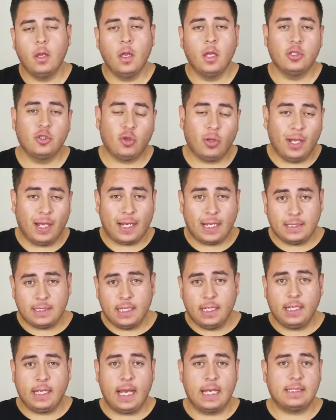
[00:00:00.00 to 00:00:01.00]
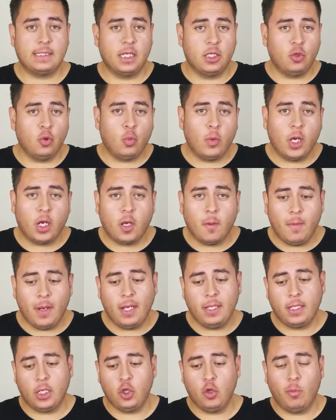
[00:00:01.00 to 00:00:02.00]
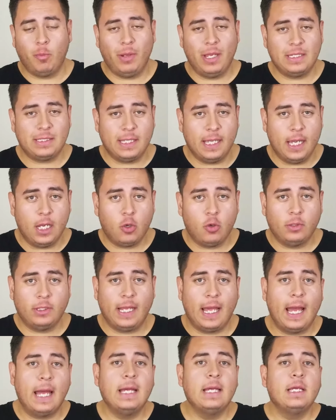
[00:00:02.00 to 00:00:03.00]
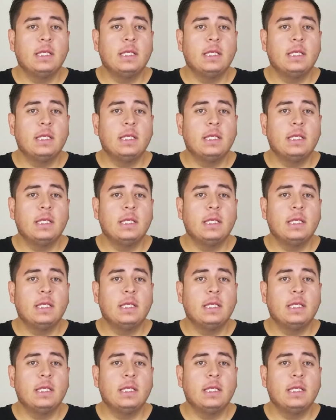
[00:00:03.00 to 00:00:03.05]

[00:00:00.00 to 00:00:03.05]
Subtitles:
So like I said, guys, I do recommend that you place the Echo Dot